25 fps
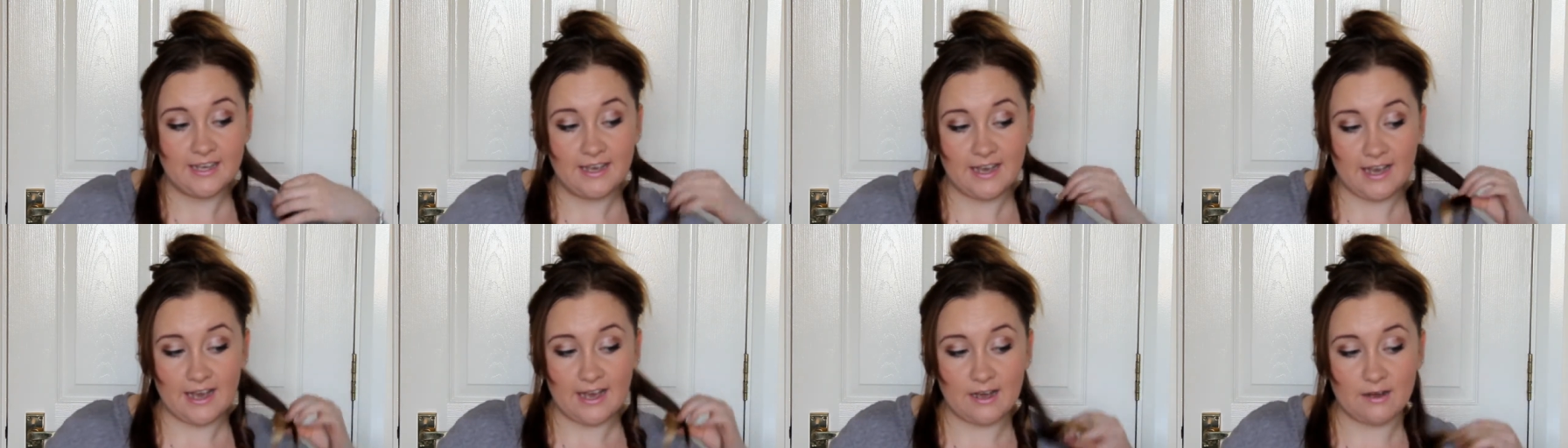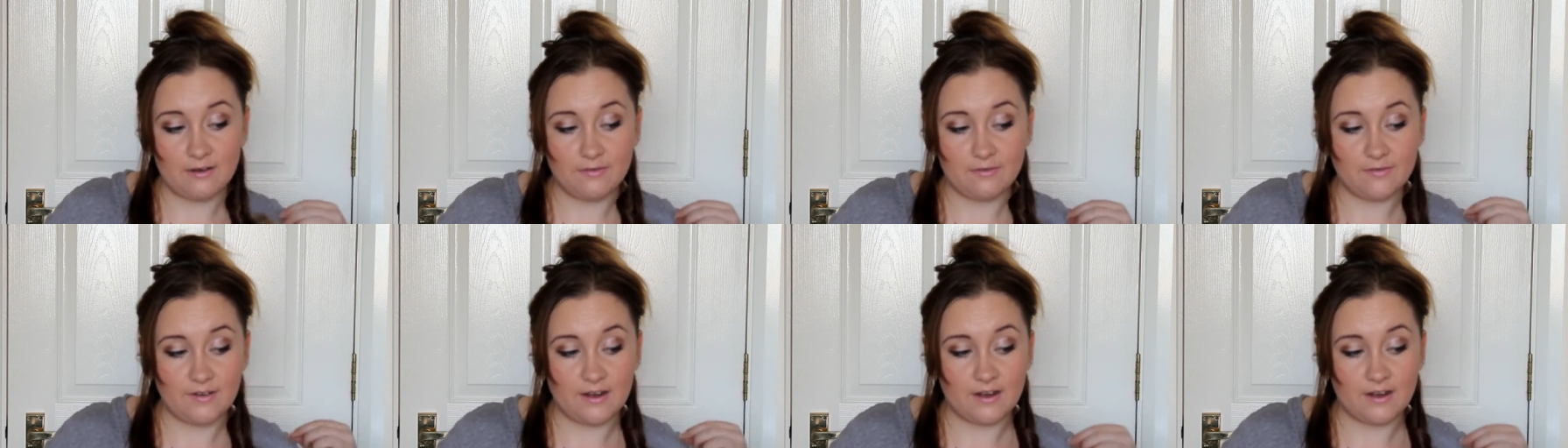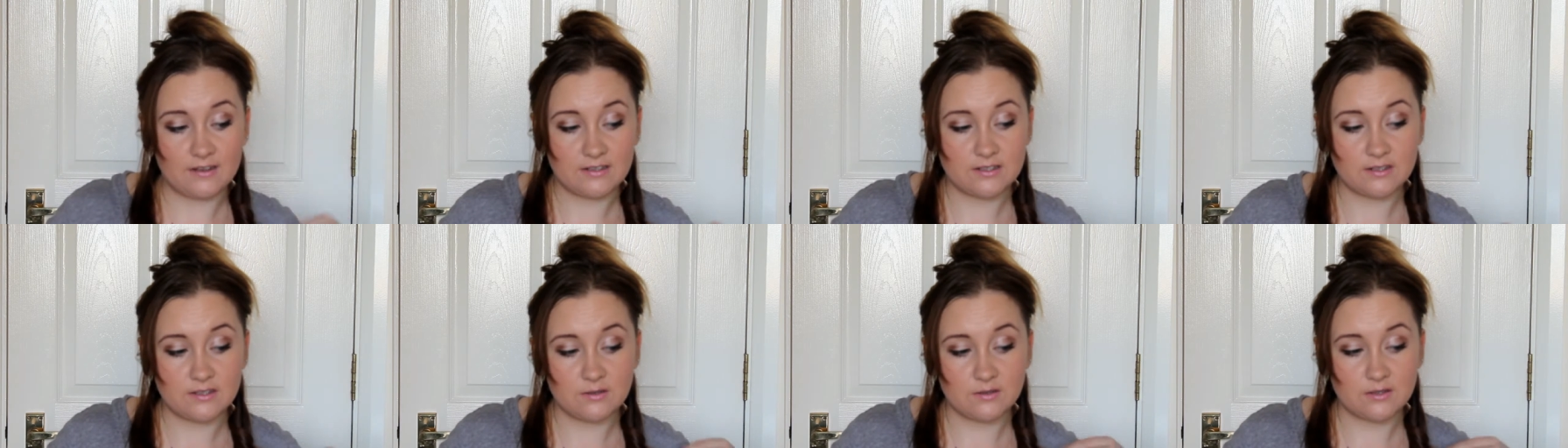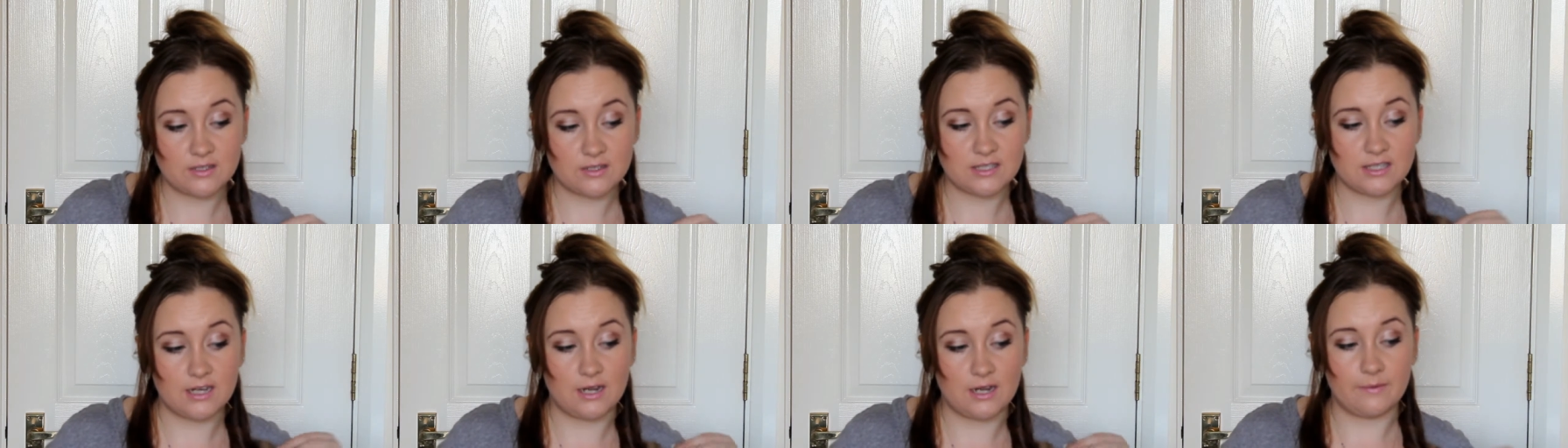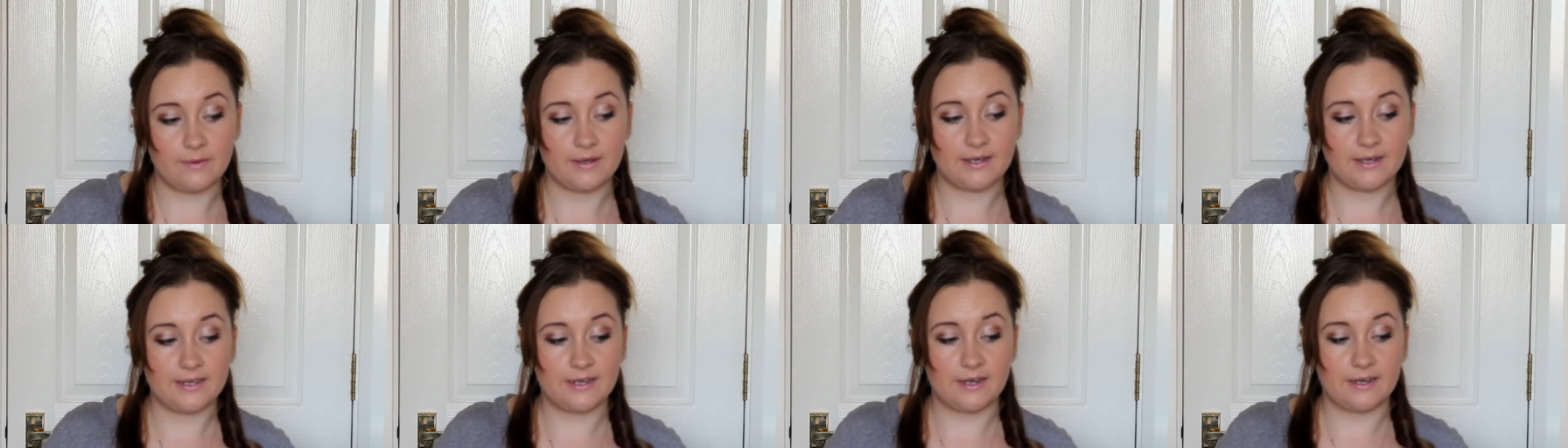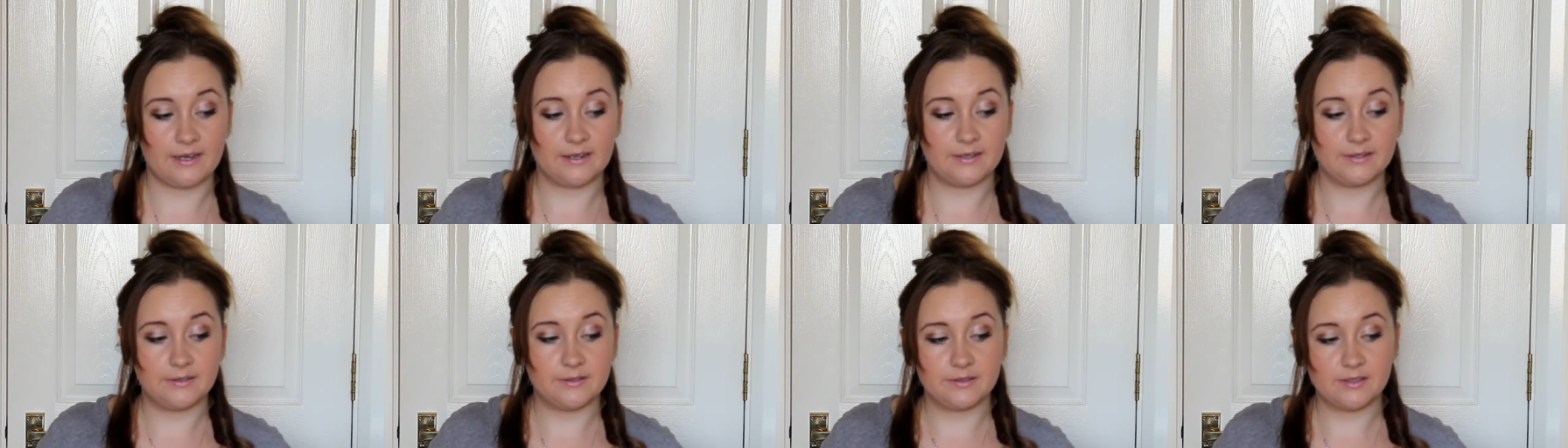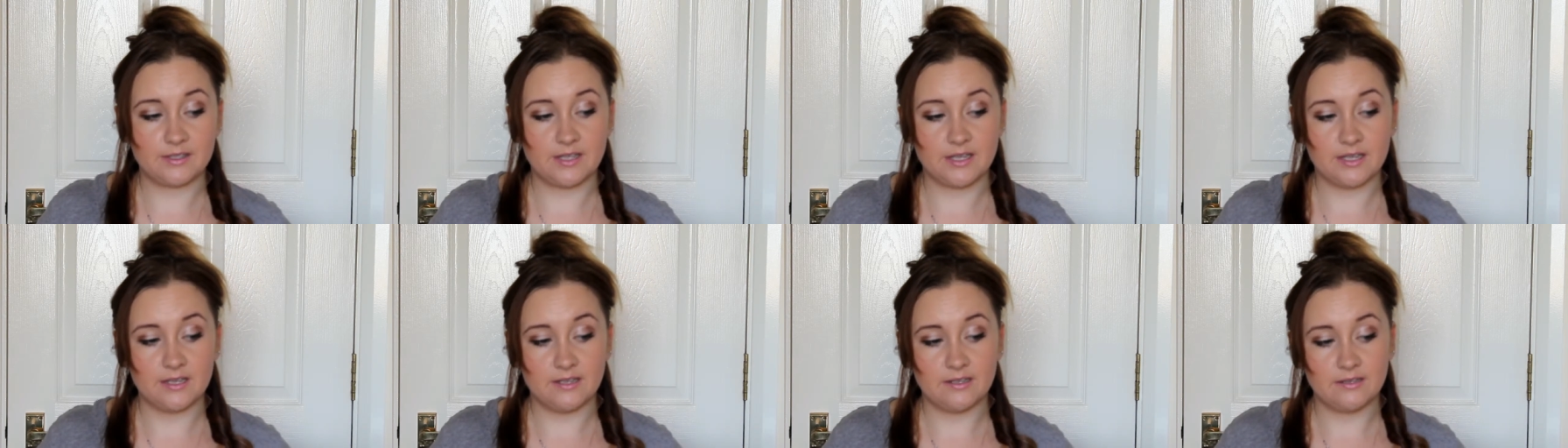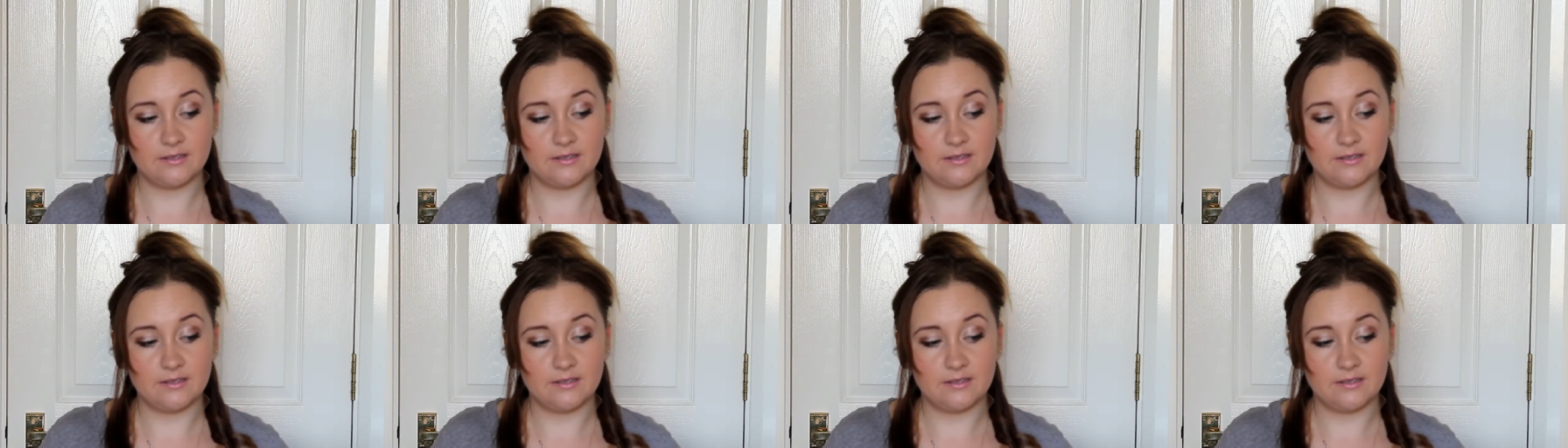how fast or slow it goes.